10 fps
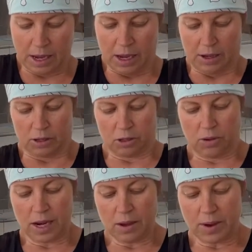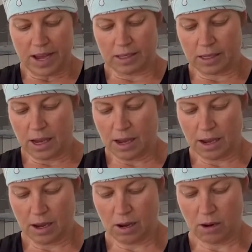So anyways,
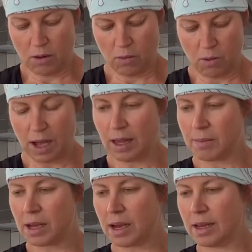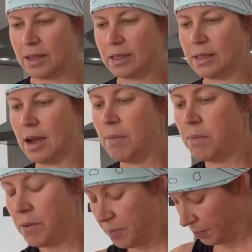while I'm cutting this
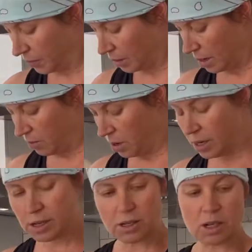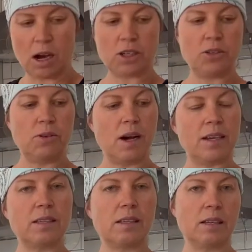up, I wanted to talk to you
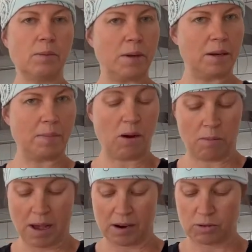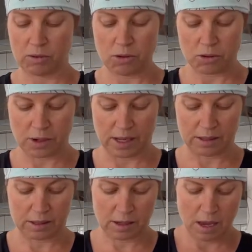guys a little bit about
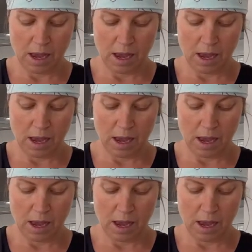macronutrients.